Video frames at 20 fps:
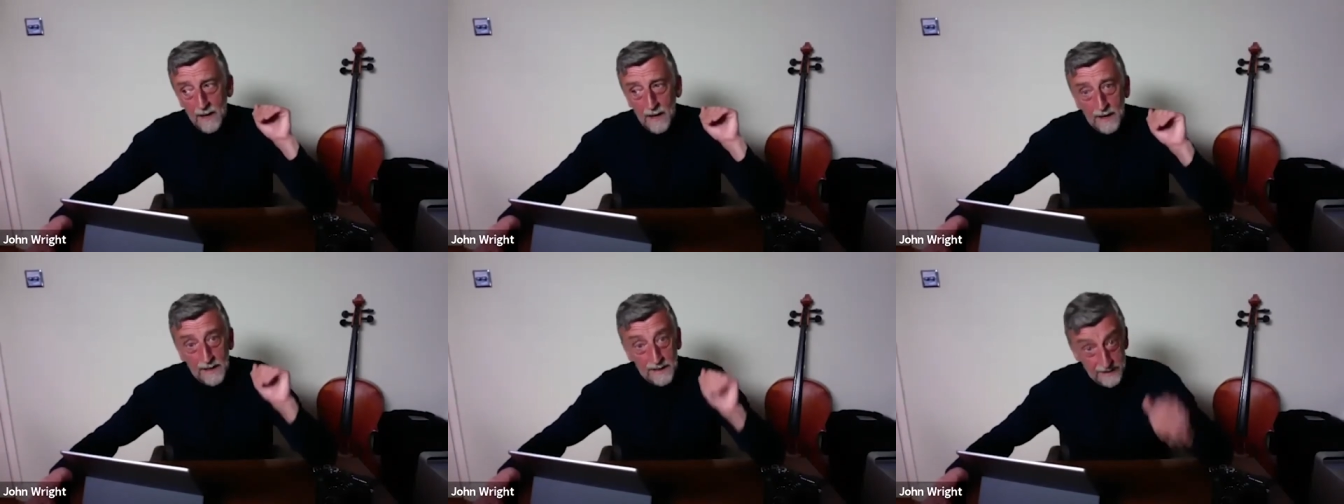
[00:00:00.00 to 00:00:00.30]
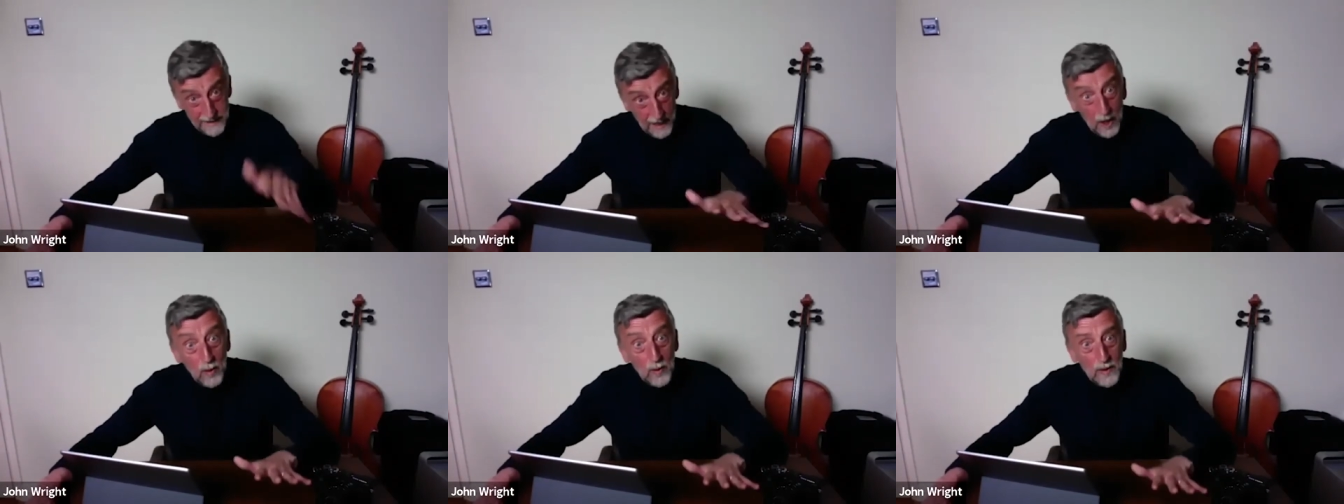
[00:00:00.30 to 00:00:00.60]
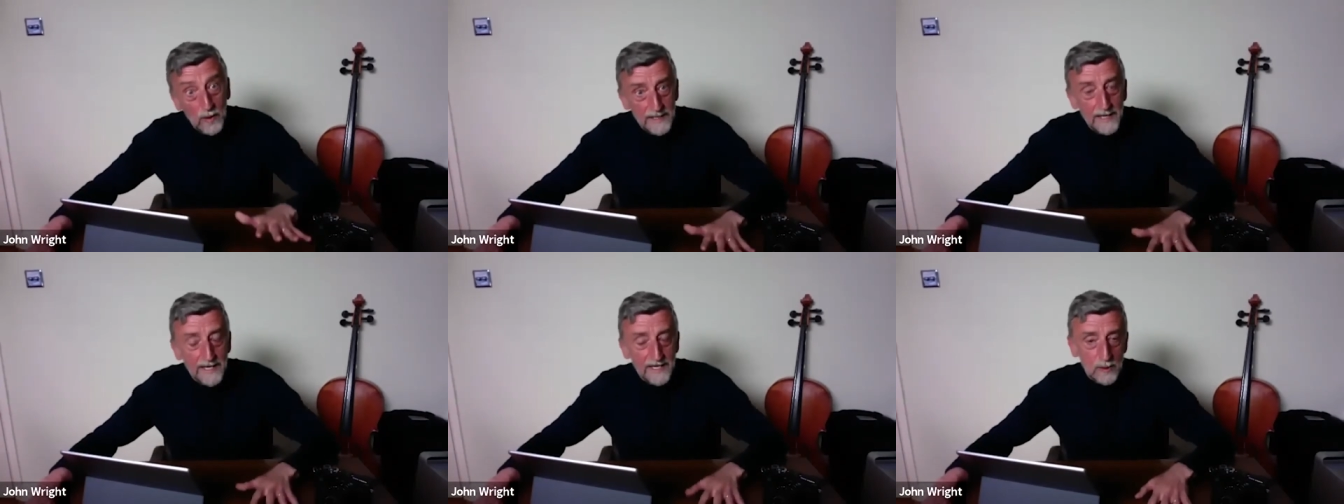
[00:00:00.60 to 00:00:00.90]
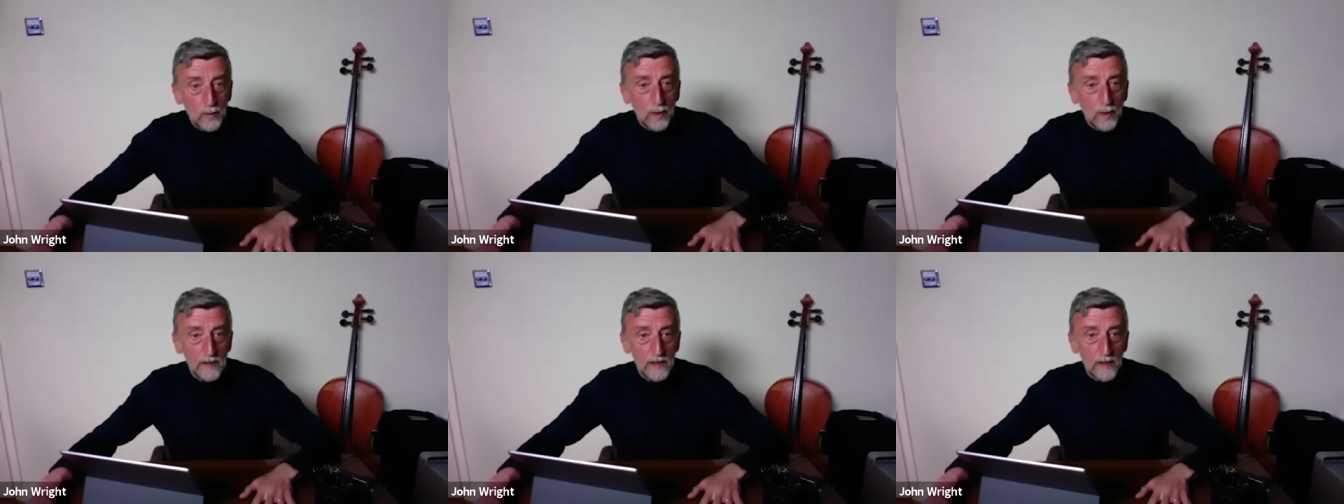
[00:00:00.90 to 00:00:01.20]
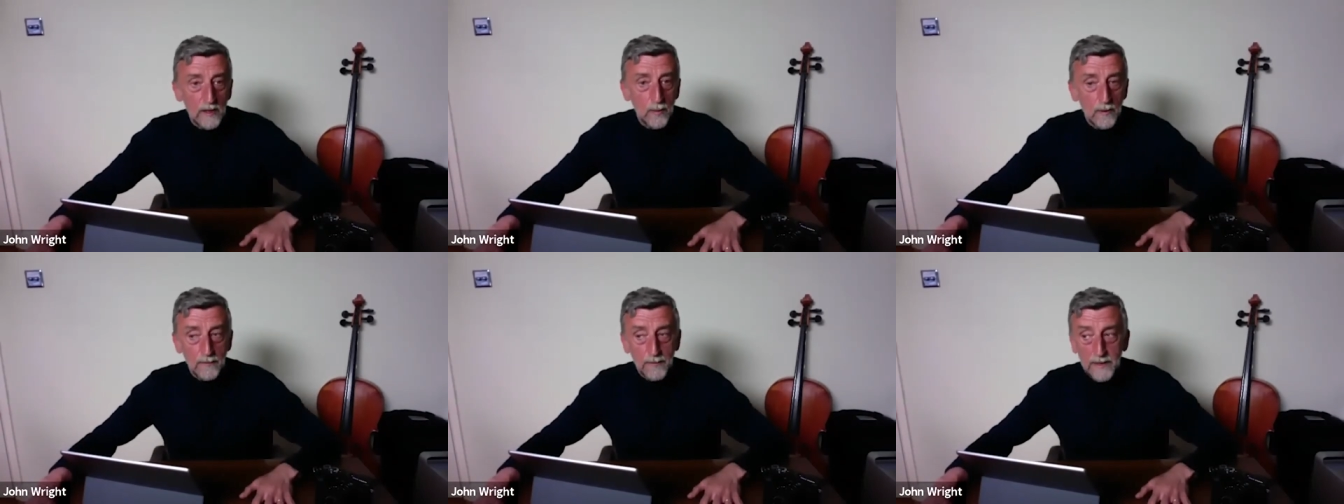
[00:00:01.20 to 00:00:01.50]
Now in this world
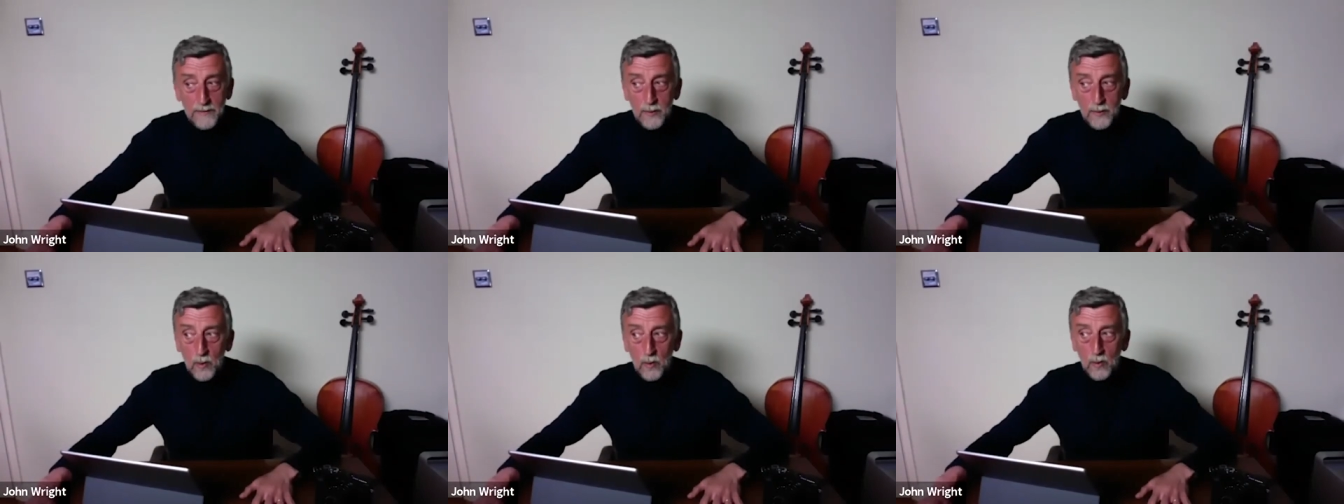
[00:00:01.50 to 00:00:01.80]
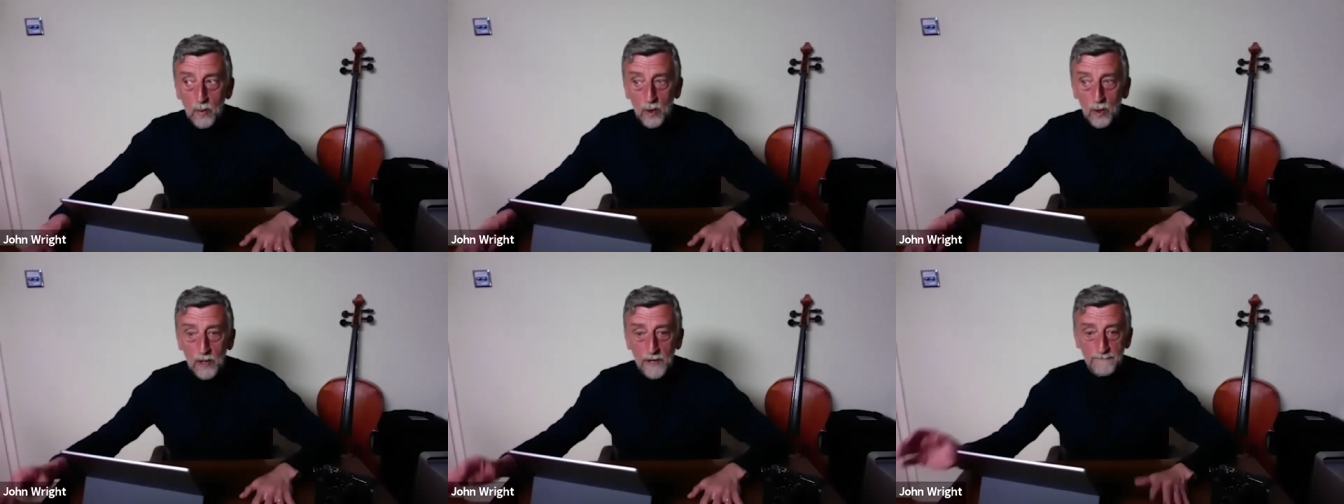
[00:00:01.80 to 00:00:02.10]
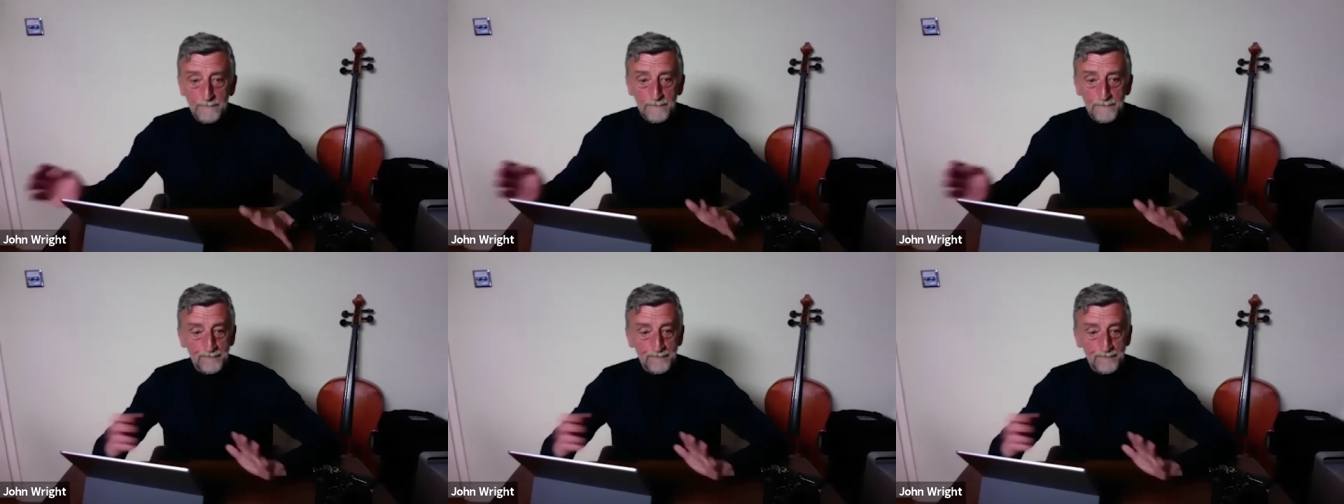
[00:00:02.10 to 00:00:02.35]
where people want